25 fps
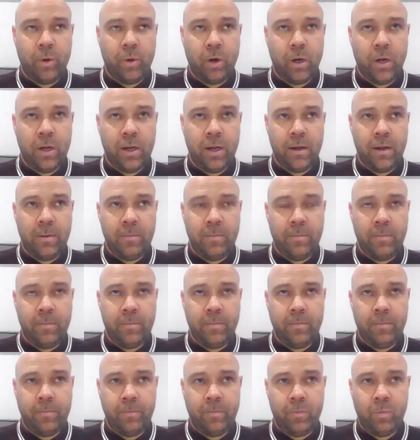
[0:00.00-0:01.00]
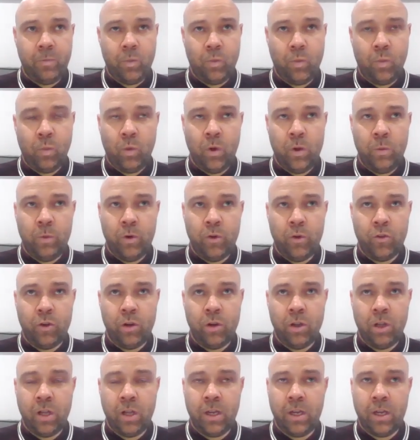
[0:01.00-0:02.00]
But when we
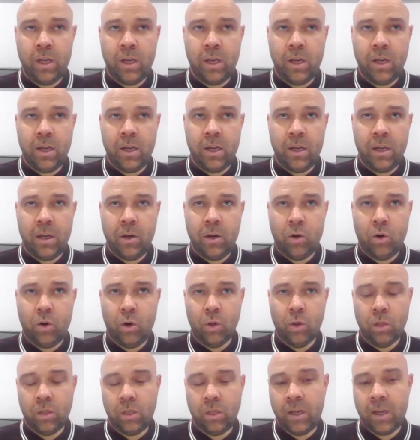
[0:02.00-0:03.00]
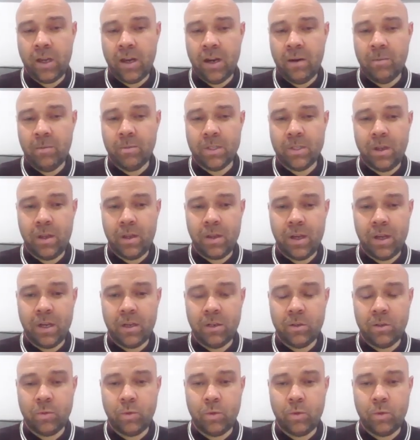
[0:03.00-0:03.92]
run like holiday camps and things,